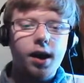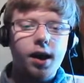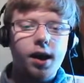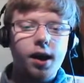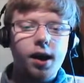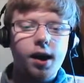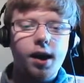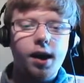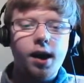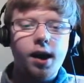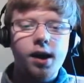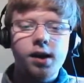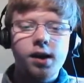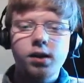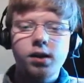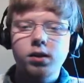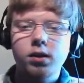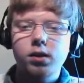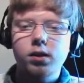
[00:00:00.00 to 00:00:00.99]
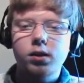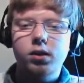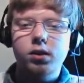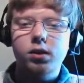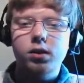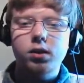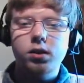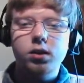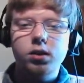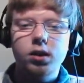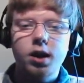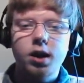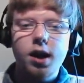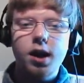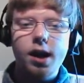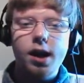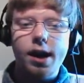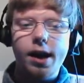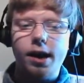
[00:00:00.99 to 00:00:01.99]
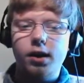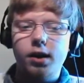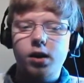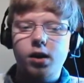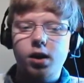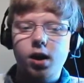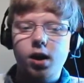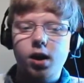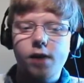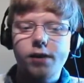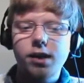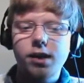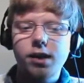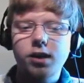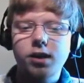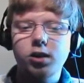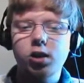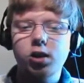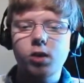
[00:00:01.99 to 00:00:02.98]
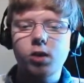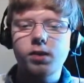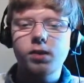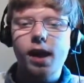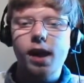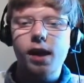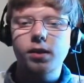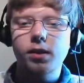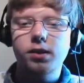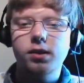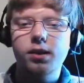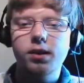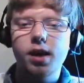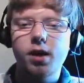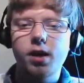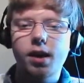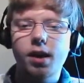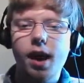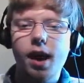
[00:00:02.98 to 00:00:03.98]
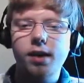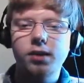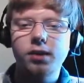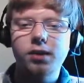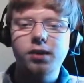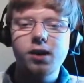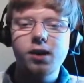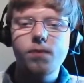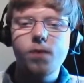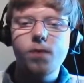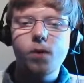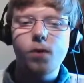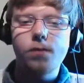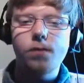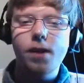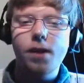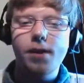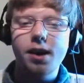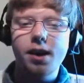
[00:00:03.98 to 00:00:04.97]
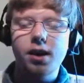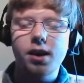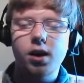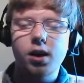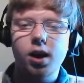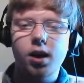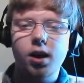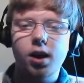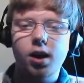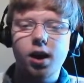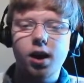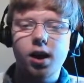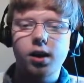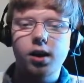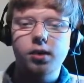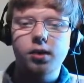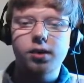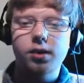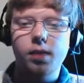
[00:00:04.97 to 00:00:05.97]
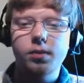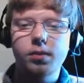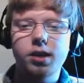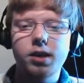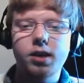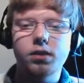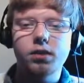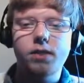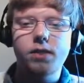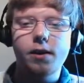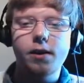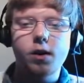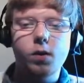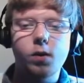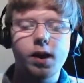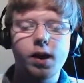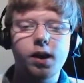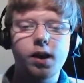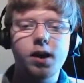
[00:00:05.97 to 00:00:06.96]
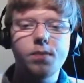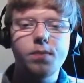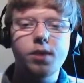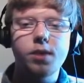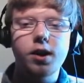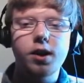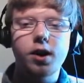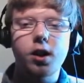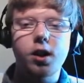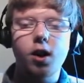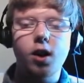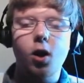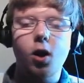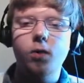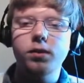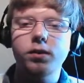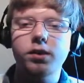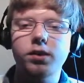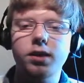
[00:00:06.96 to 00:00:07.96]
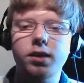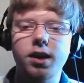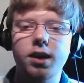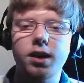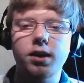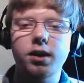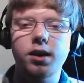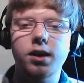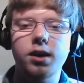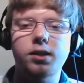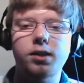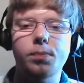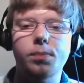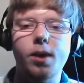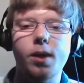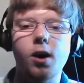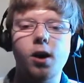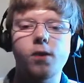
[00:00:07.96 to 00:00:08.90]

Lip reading: And yeah, I think this shows how this team can steamroll some teams very quickly, but it obviously needs a bit of